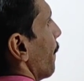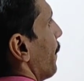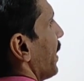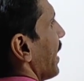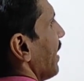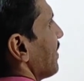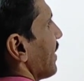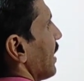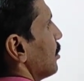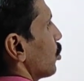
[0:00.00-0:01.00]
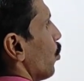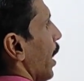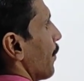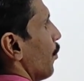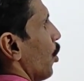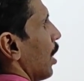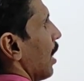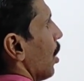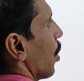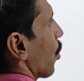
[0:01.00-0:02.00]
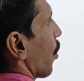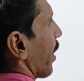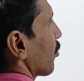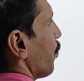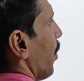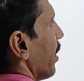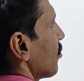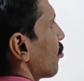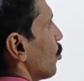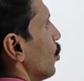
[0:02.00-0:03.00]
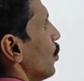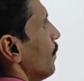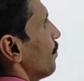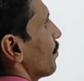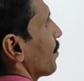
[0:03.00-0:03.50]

BaCl2 1 mole corresponds to